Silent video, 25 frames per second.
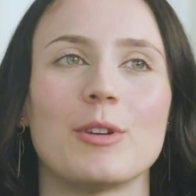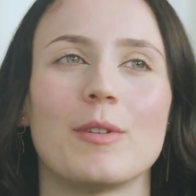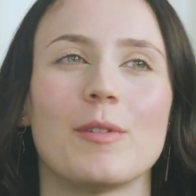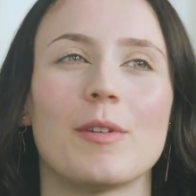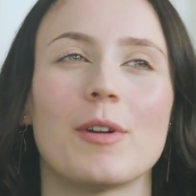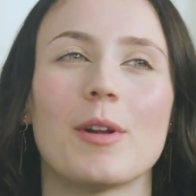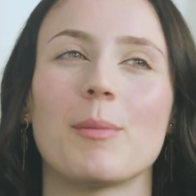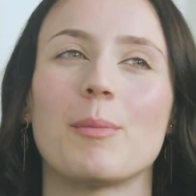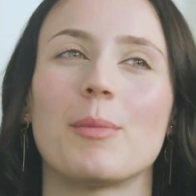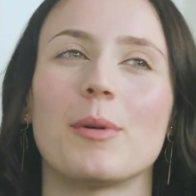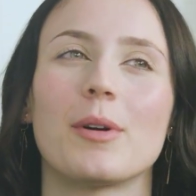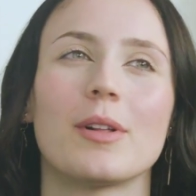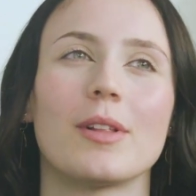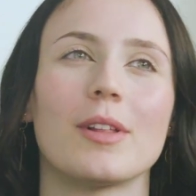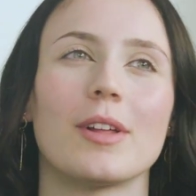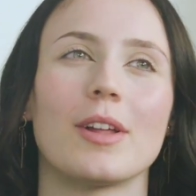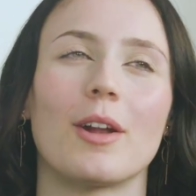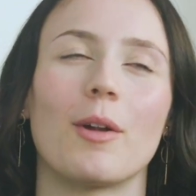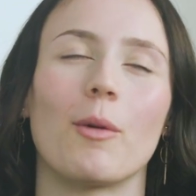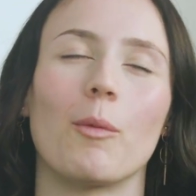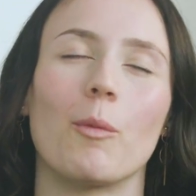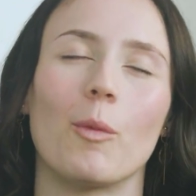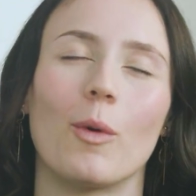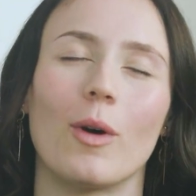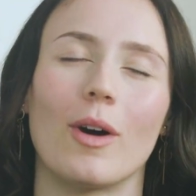You wrote a booklet
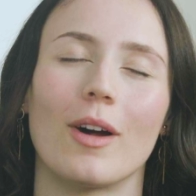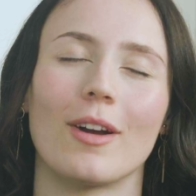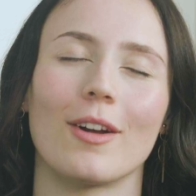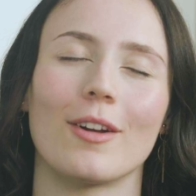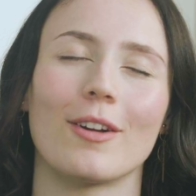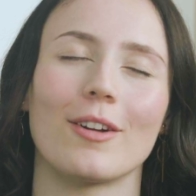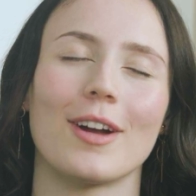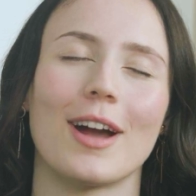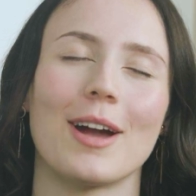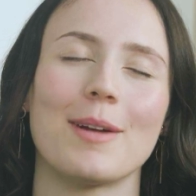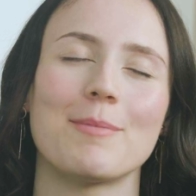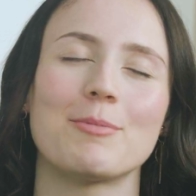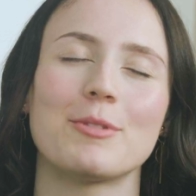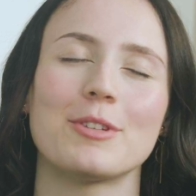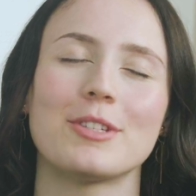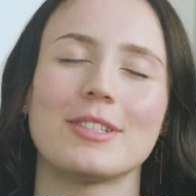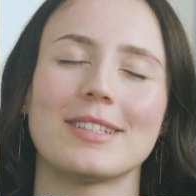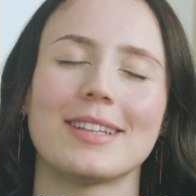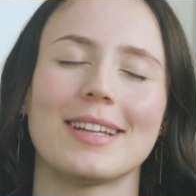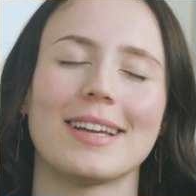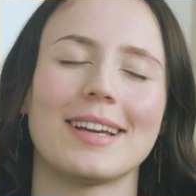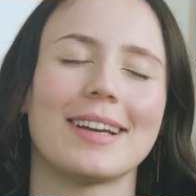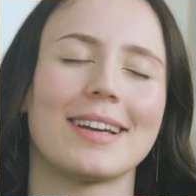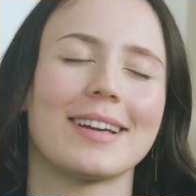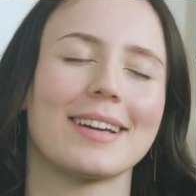on water. I'm just
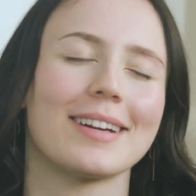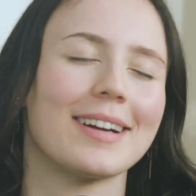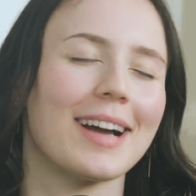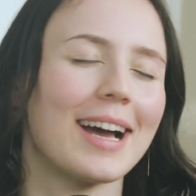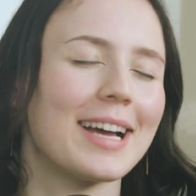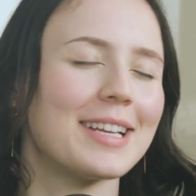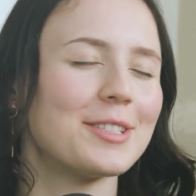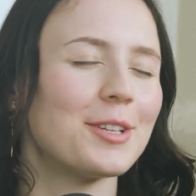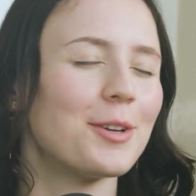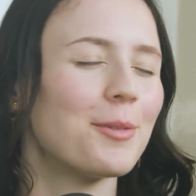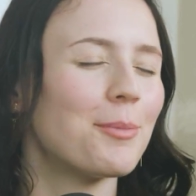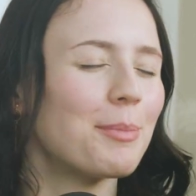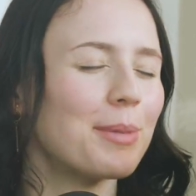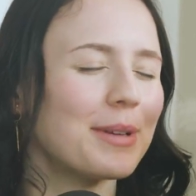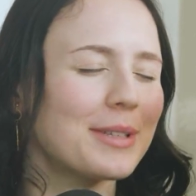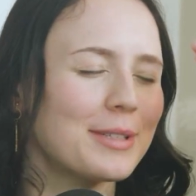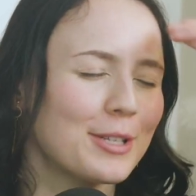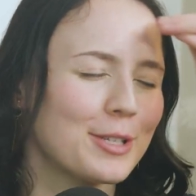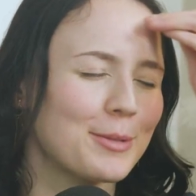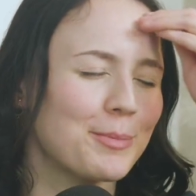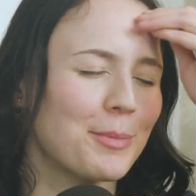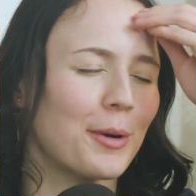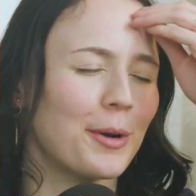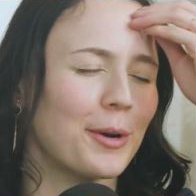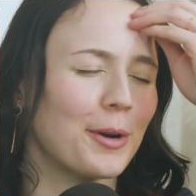like, as your
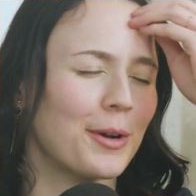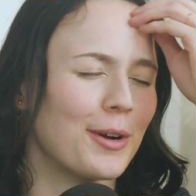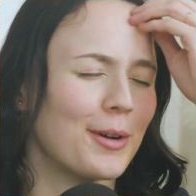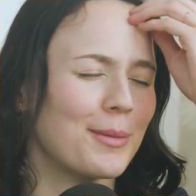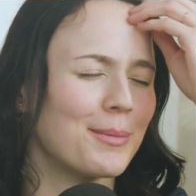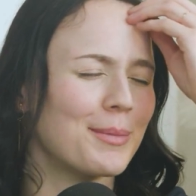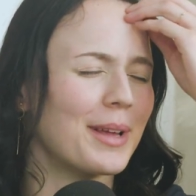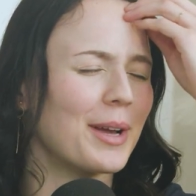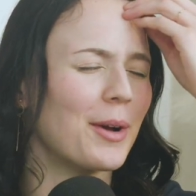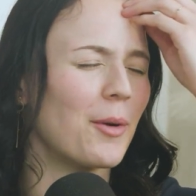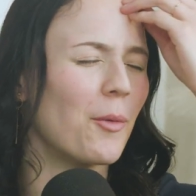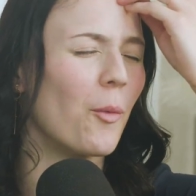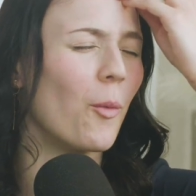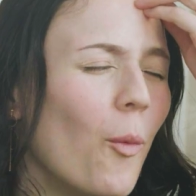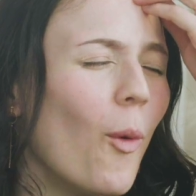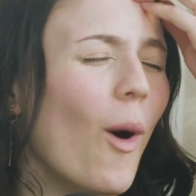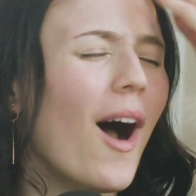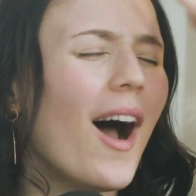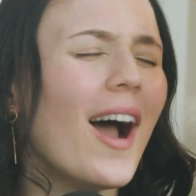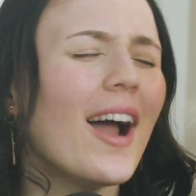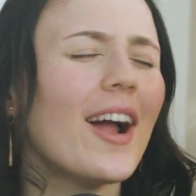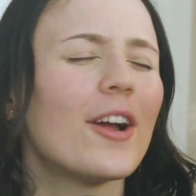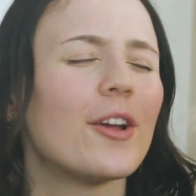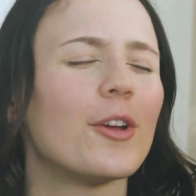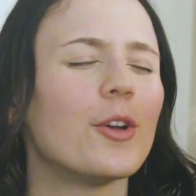business partner, I'm like,
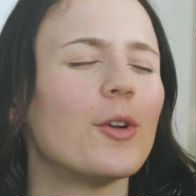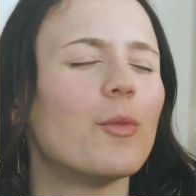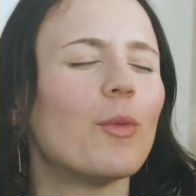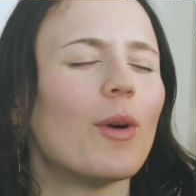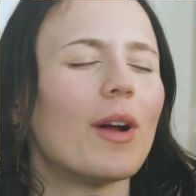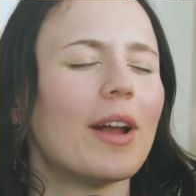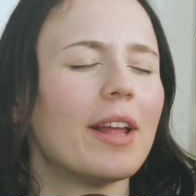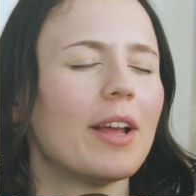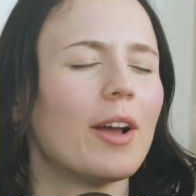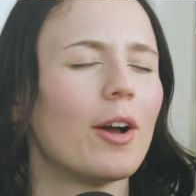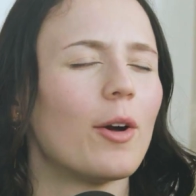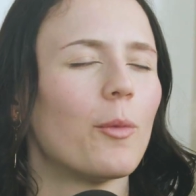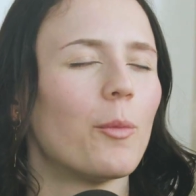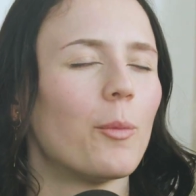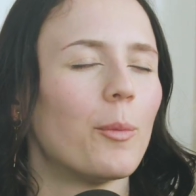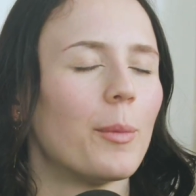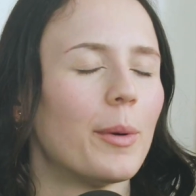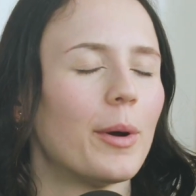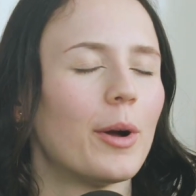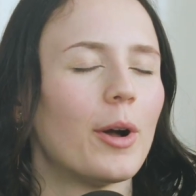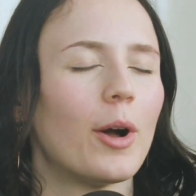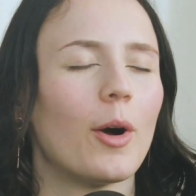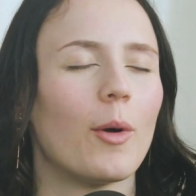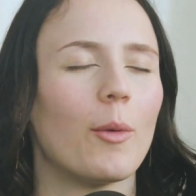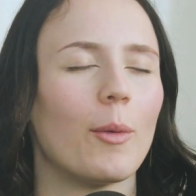why are you writing a
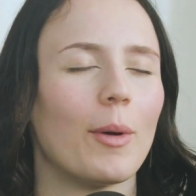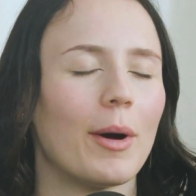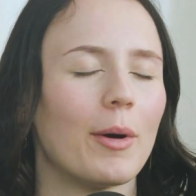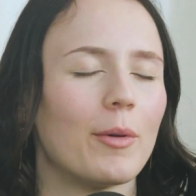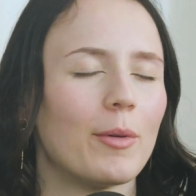book all out?